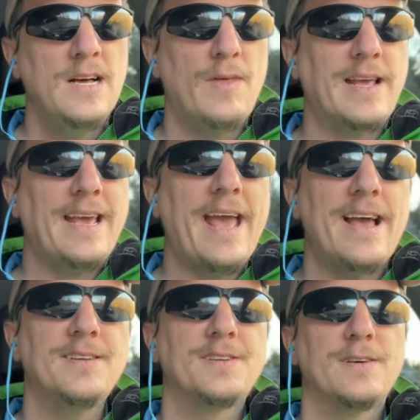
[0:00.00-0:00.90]
They
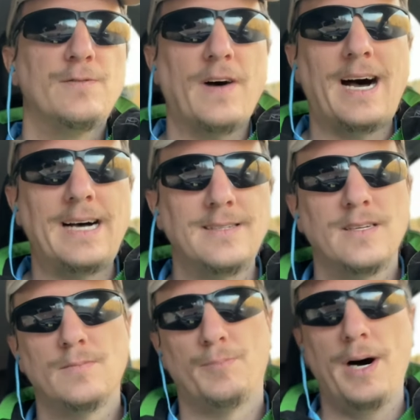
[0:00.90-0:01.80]
can't find
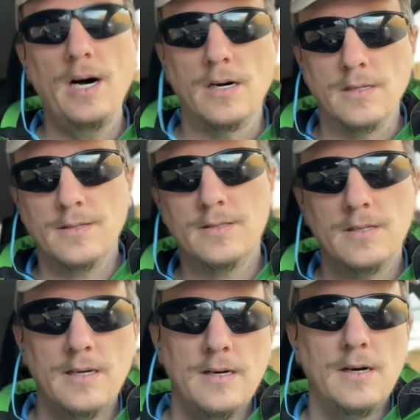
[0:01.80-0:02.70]
bugs.
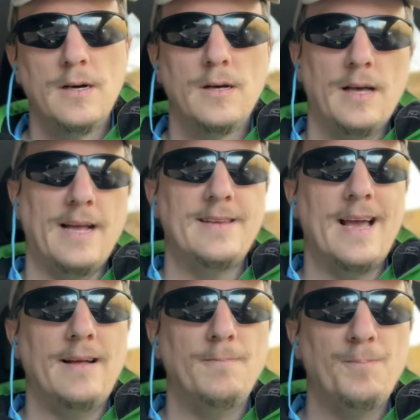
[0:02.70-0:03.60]
And
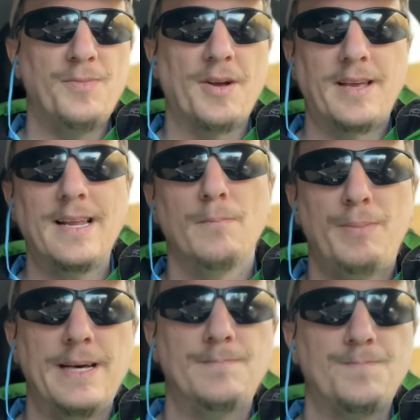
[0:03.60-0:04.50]
yet they're getting
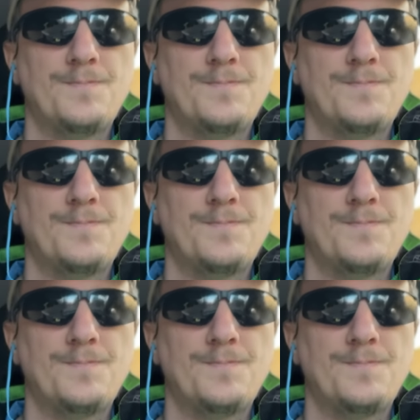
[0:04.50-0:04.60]
bit.